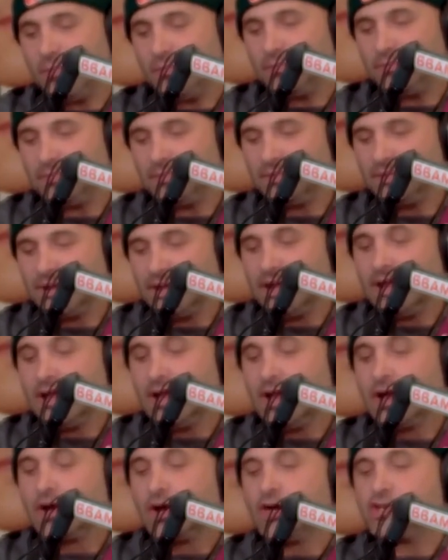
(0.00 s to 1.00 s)
did she say,
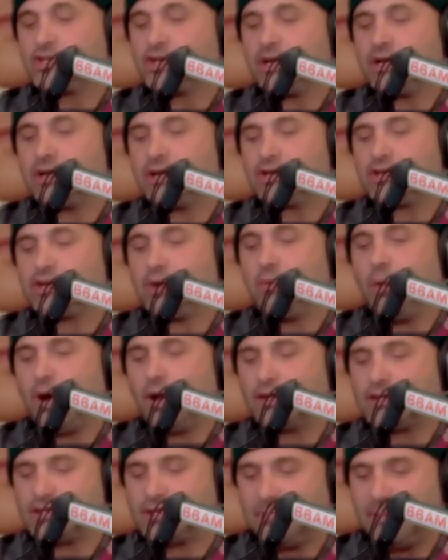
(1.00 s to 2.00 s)
Dad? Because she, she
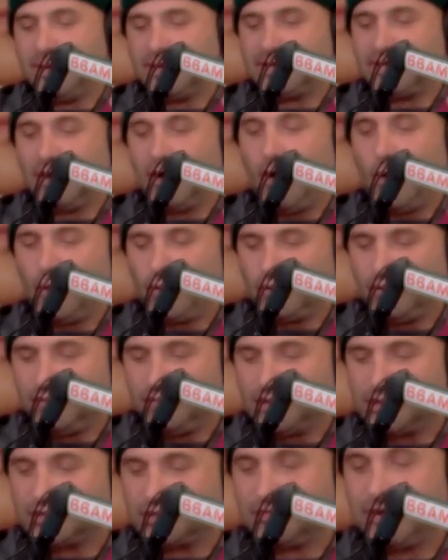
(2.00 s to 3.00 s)
wants to meet the owner of
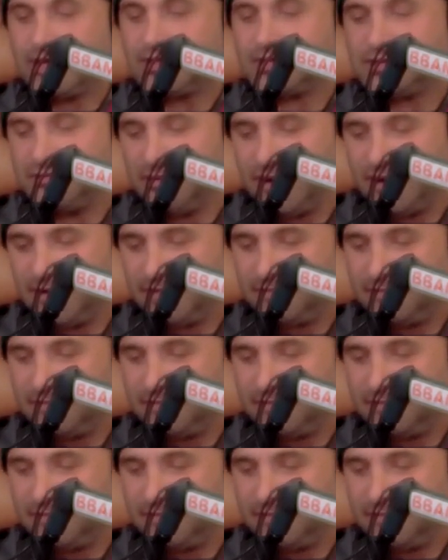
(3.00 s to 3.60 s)
this restaurant.